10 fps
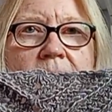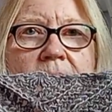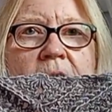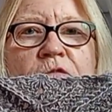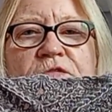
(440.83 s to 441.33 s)

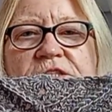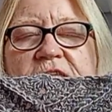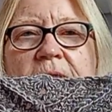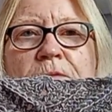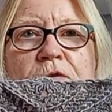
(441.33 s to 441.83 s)
Obviously,
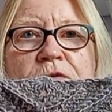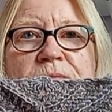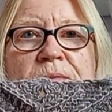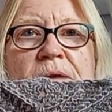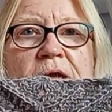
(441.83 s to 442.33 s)
I'm not going to
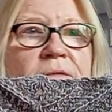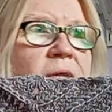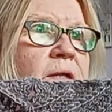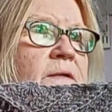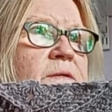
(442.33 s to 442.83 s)
be wearing
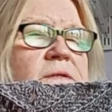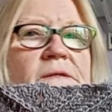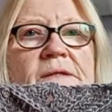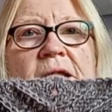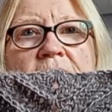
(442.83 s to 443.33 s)
it
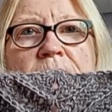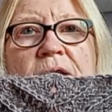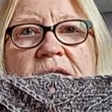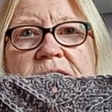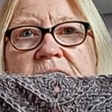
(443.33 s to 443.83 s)
now. We're
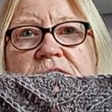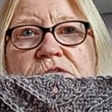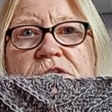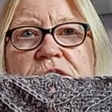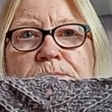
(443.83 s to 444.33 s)
getting into
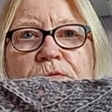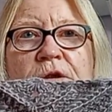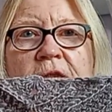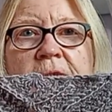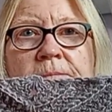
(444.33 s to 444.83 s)

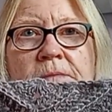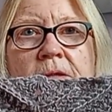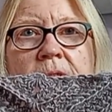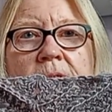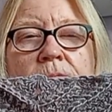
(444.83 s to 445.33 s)
spring.
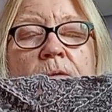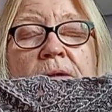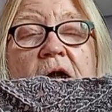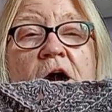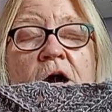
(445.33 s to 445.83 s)
Well,
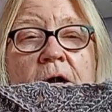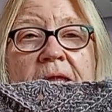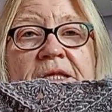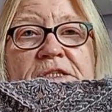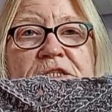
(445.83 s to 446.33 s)
we are
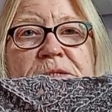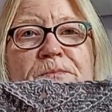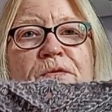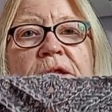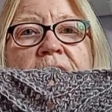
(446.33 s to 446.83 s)
in
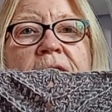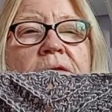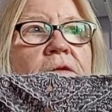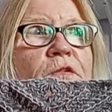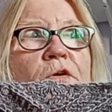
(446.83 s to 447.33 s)
spring, although